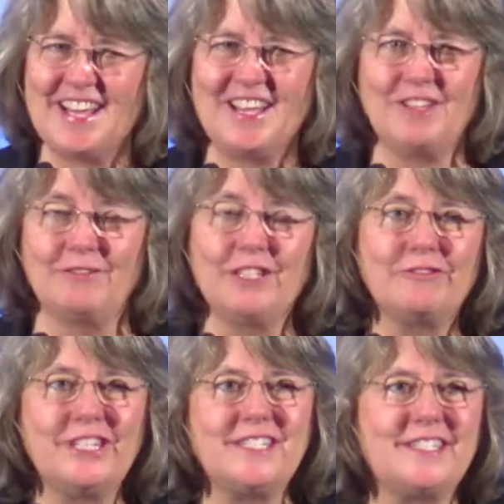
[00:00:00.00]
The real
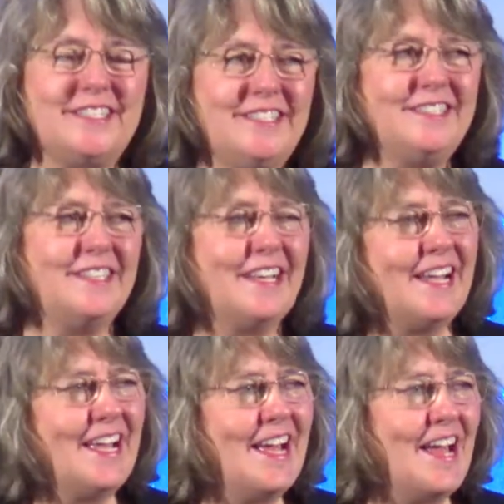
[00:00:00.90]
reason,
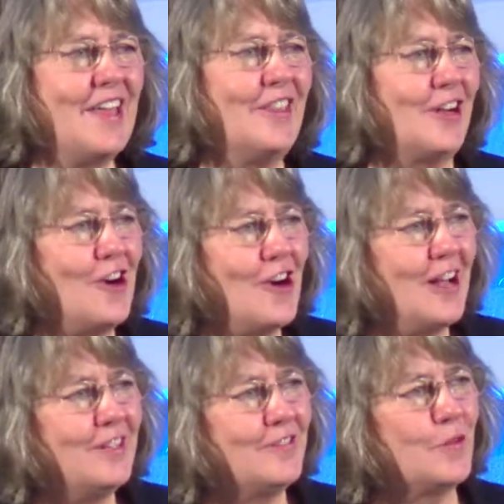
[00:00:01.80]
the
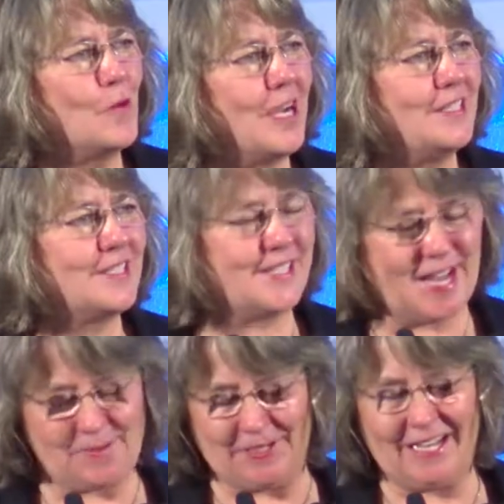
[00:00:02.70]
call of the wild
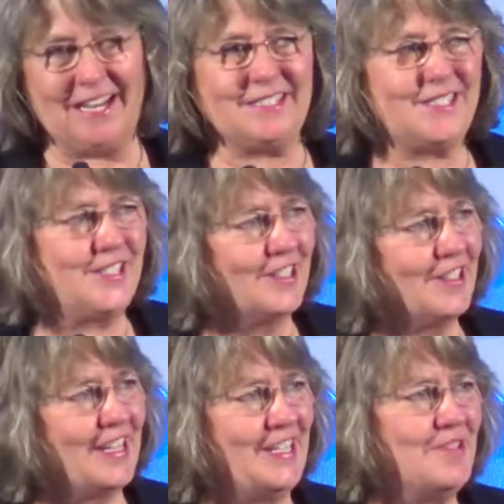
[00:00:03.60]
salmon and
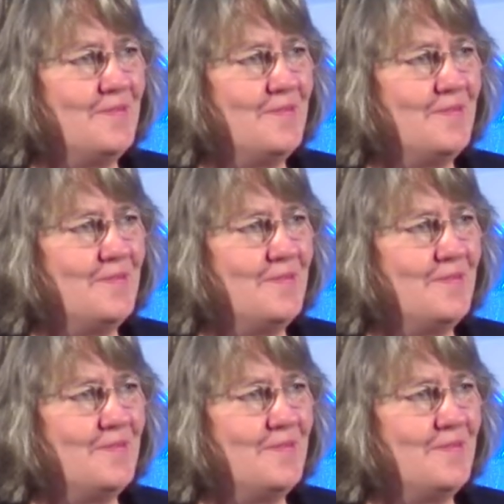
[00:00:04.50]
steelhead.